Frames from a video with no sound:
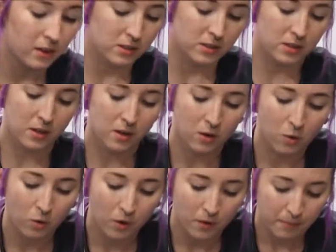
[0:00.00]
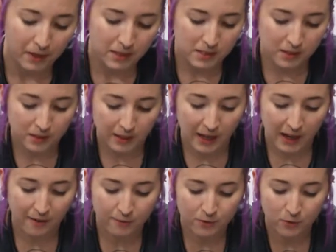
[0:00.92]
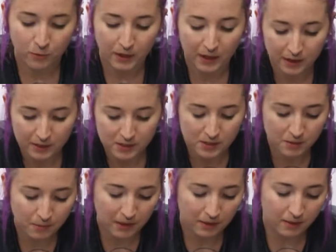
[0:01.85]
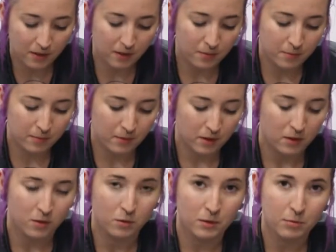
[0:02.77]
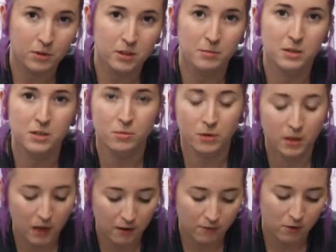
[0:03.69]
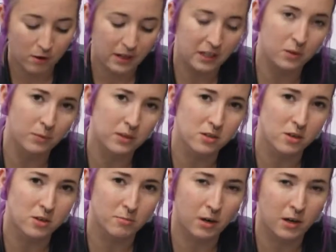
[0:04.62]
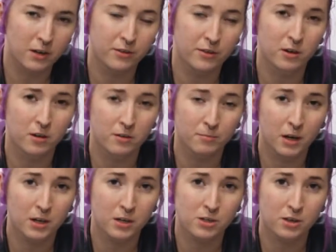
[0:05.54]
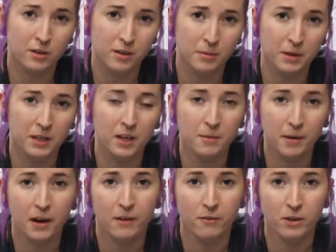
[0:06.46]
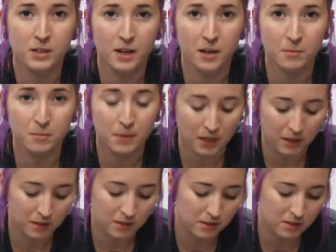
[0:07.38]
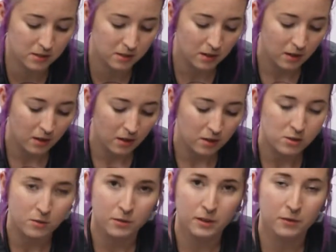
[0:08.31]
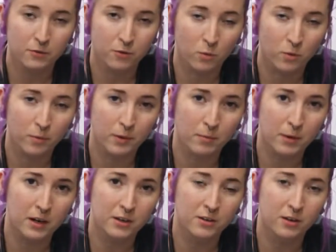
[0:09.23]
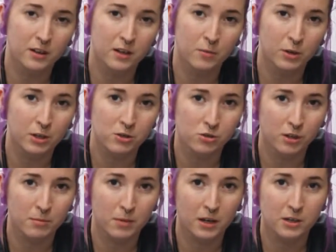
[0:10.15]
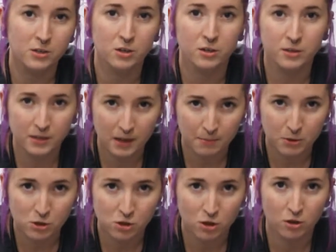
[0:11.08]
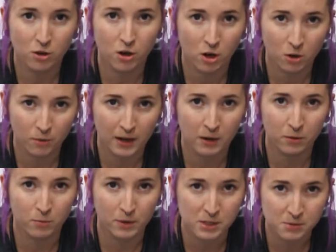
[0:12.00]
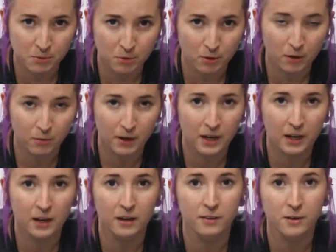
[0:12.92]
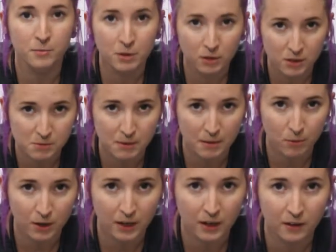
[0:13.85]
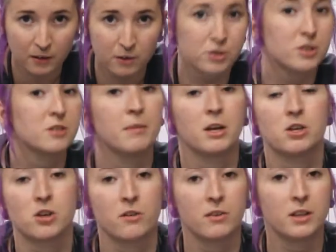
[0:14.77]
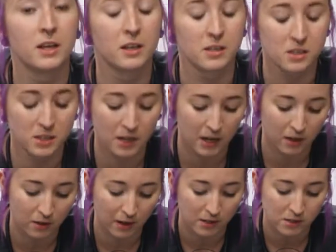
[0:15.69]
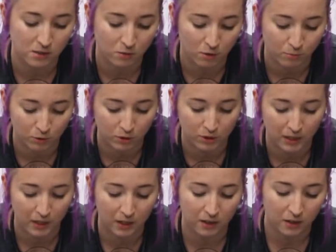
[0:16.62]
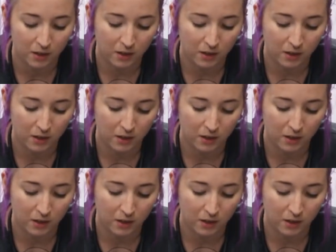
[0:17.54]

So basically after we extubate them, then we put them into recovery, and then we start to monitor them again about every 10 minutes. So for when we're monitoring them, we usually monitor the temperature, the heart rate, the respiratory rate, and their mucous membrane color, just to make sure everything is staying nice and normal looking